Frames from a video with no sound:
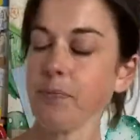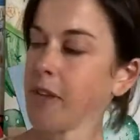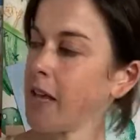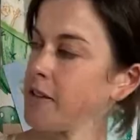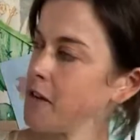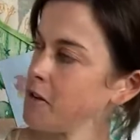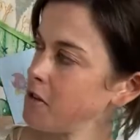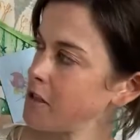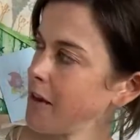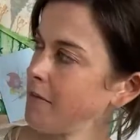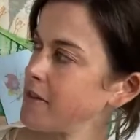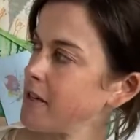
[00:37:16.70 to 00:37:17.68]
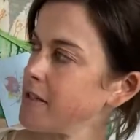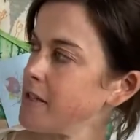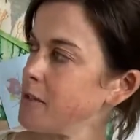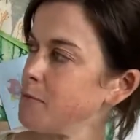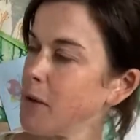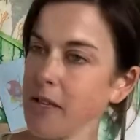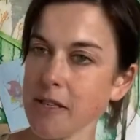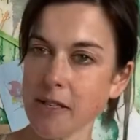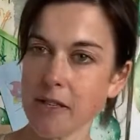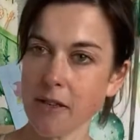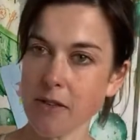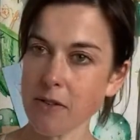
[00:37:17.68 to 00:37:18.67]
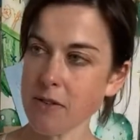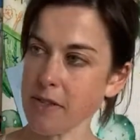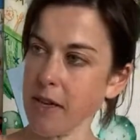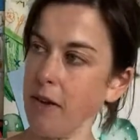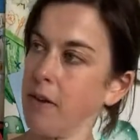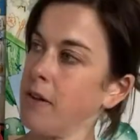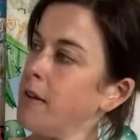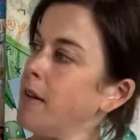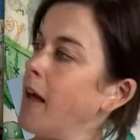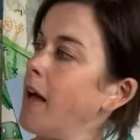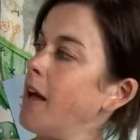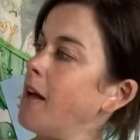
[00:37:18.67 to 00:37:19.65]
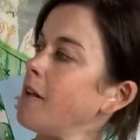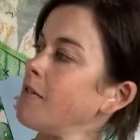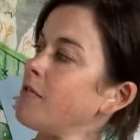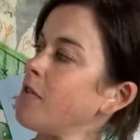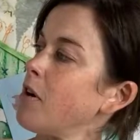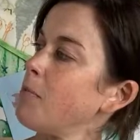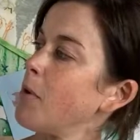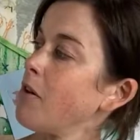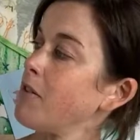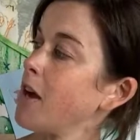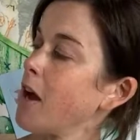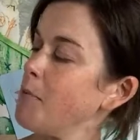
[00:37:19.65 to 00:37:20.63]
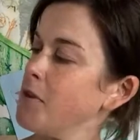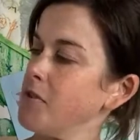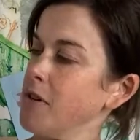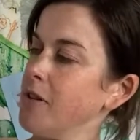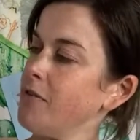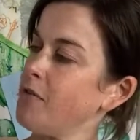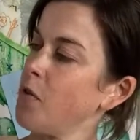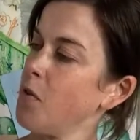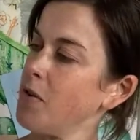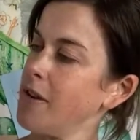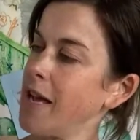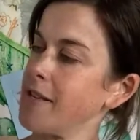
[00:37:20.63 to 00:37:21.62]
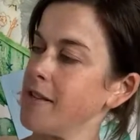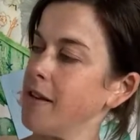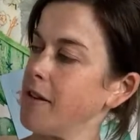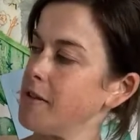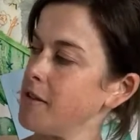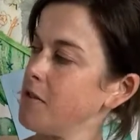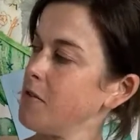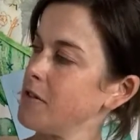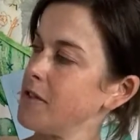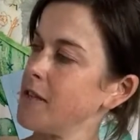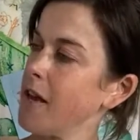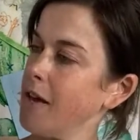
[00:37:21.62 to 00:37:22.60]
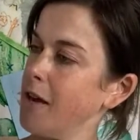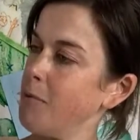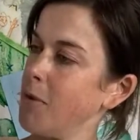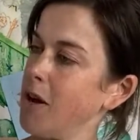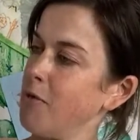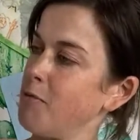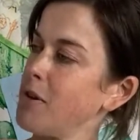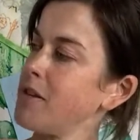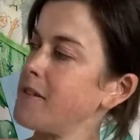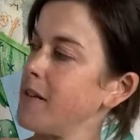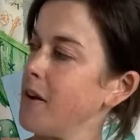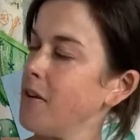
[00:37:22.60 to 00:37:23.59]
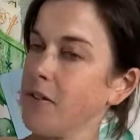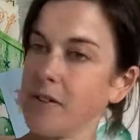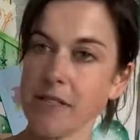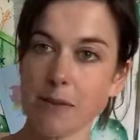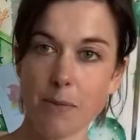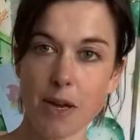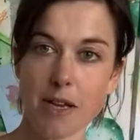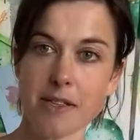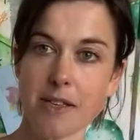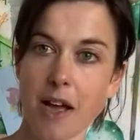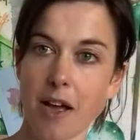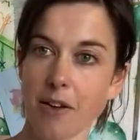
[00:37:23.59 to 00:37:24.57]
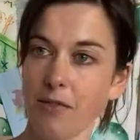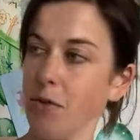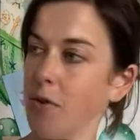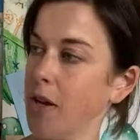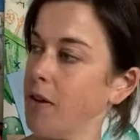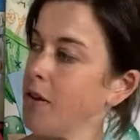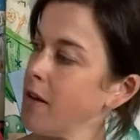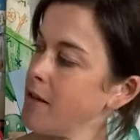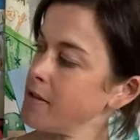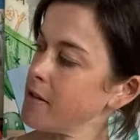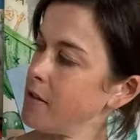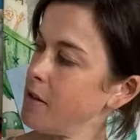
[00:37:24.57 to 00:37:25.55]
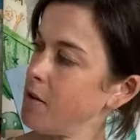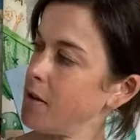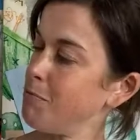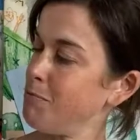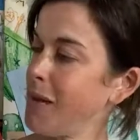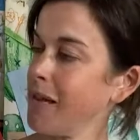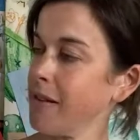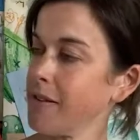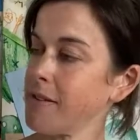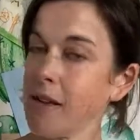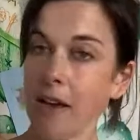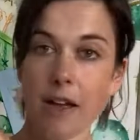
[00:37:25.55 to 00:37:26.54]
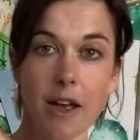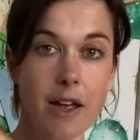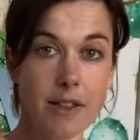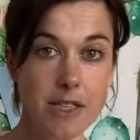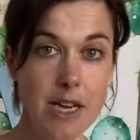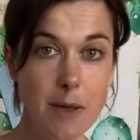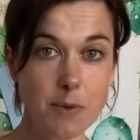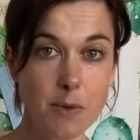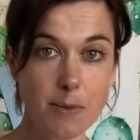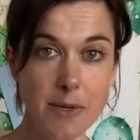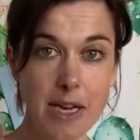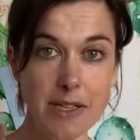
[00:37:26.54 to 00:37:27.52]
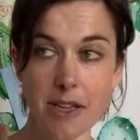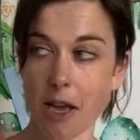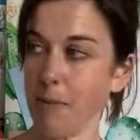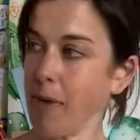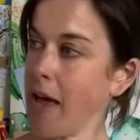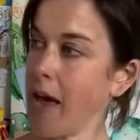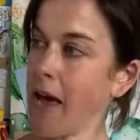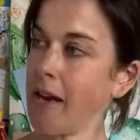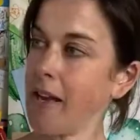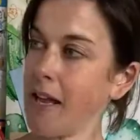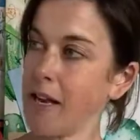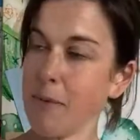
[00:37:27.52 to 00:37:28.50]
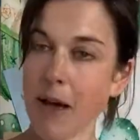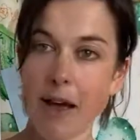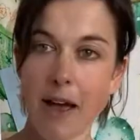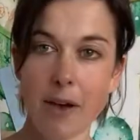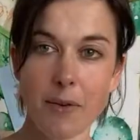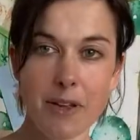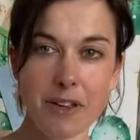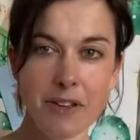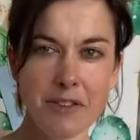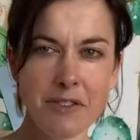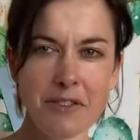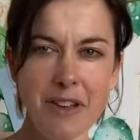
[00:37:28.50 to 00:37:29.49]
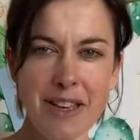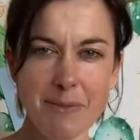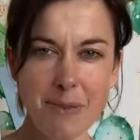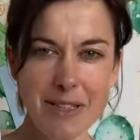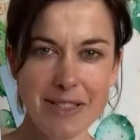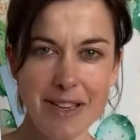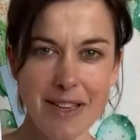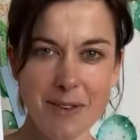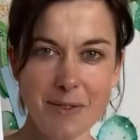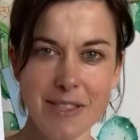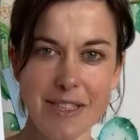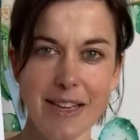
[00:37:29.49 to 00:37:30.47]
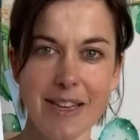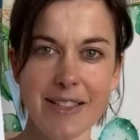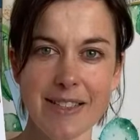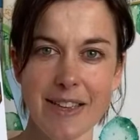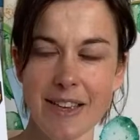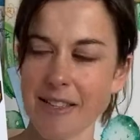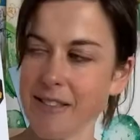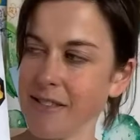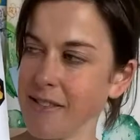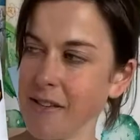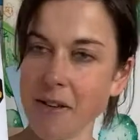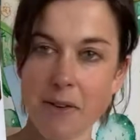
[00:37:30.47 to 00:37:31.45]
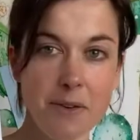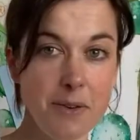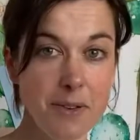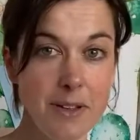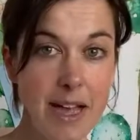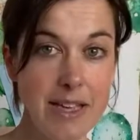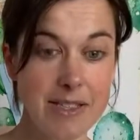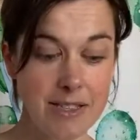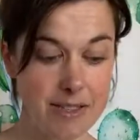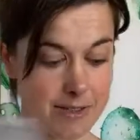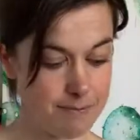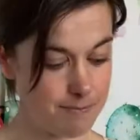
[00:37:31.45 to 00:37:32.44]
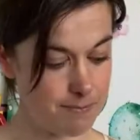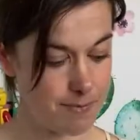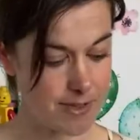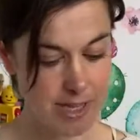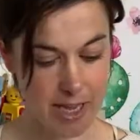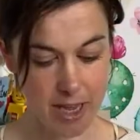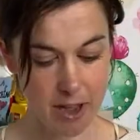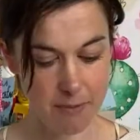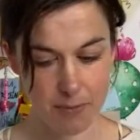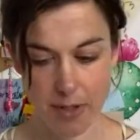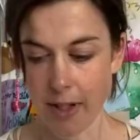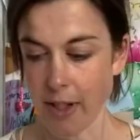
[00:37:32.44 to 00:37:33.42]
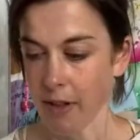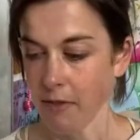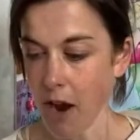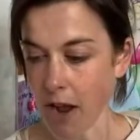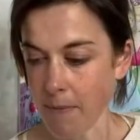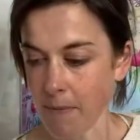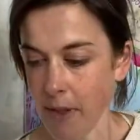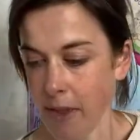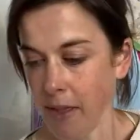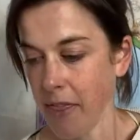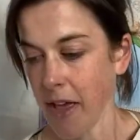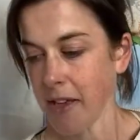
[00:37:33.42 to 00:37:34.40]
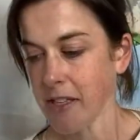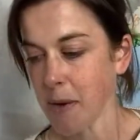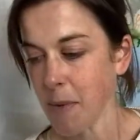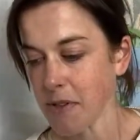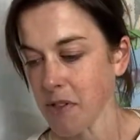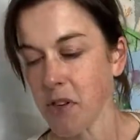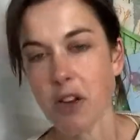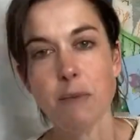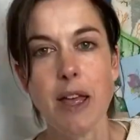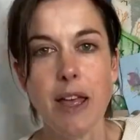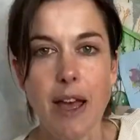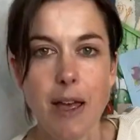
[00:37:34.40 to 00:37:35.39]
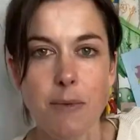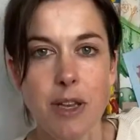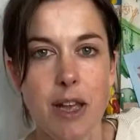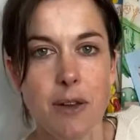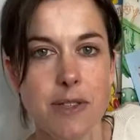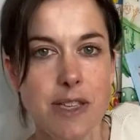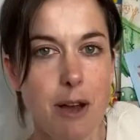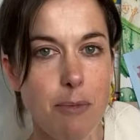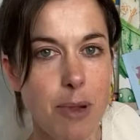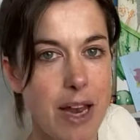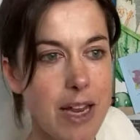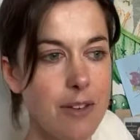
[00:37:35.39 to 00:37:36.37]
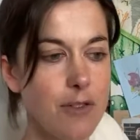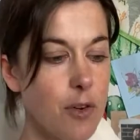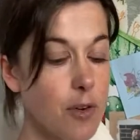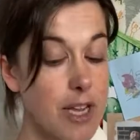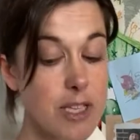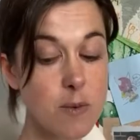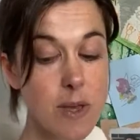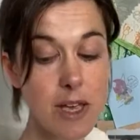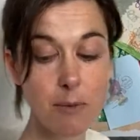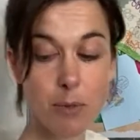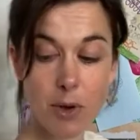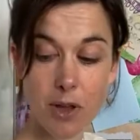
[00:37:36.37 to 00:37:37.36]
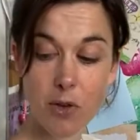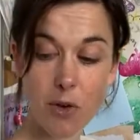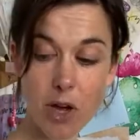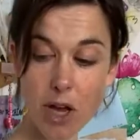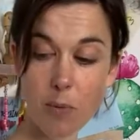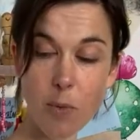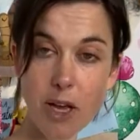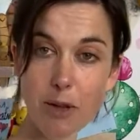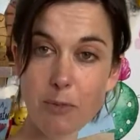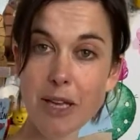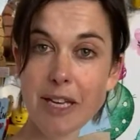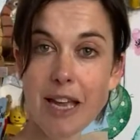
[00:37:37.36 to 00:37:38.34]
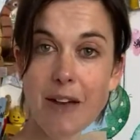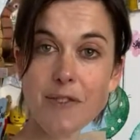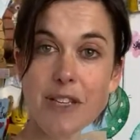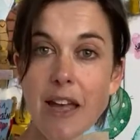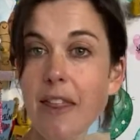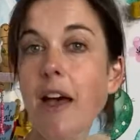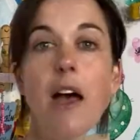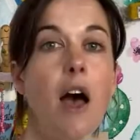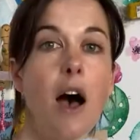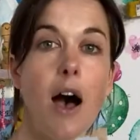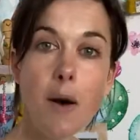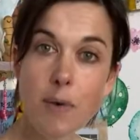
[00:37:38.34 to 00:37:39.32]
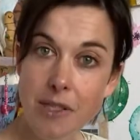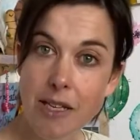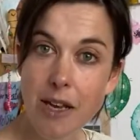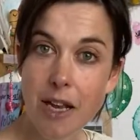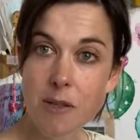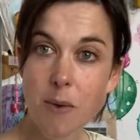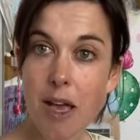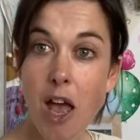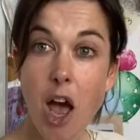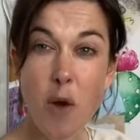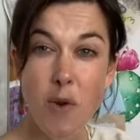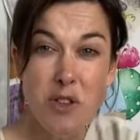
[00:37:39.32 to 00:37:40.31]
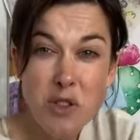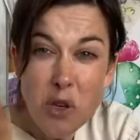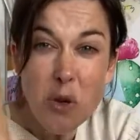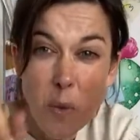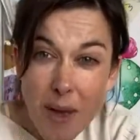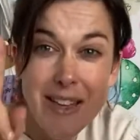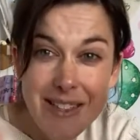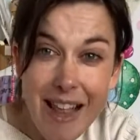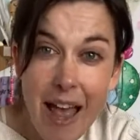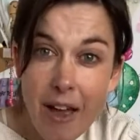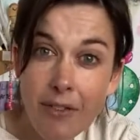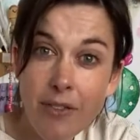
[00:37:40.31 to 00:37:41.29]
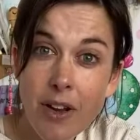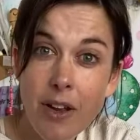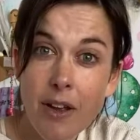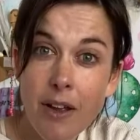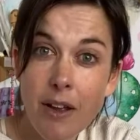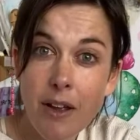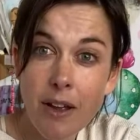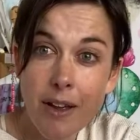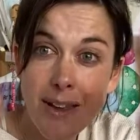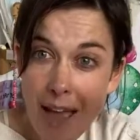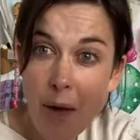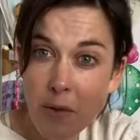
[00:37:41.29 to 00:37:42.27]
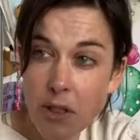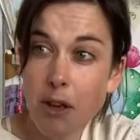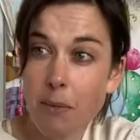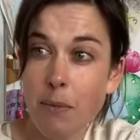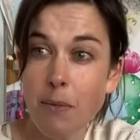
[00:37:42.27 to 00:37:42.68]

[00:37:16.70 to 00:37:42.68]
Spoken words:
I don't usually advertise this, but there's also from Origami Tree for NASA. I did not design it, but I've printed it on some nice card for you so that you can build the James Webb Telescope and learn about how incredibly tenuously linked it is to acids. So there you go. Right. Thank you so much for joining me. I'm going to go and start planning for next week and putting your homework PDF together. I will see you next week. Only 2 weeks left. Count them.